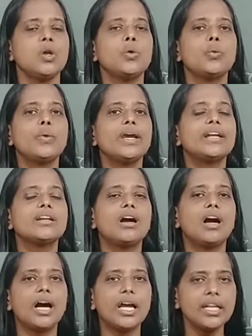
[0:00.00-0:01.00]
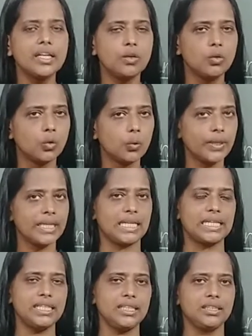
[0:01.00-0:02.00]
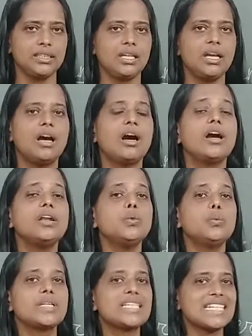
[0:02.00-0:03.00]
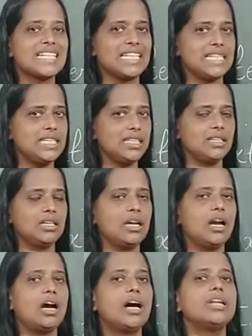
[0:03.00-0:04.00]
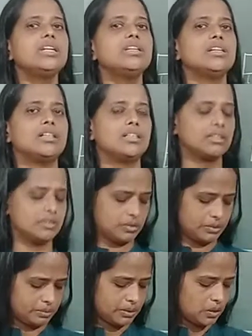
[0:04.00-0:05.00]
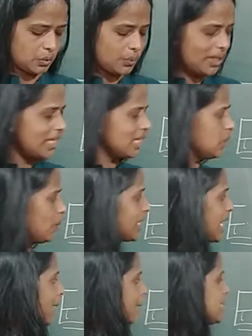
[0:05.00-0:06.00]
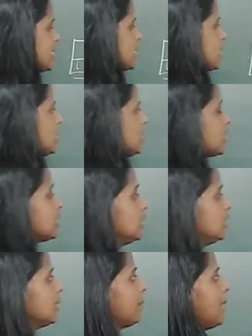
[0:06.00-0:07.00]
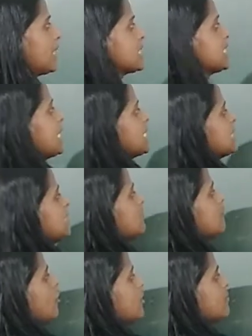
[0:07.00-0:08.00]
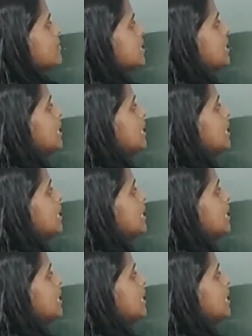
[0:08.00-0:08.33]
where unknowingly, unwittingly, unwillingly, what happens is a third party gets involved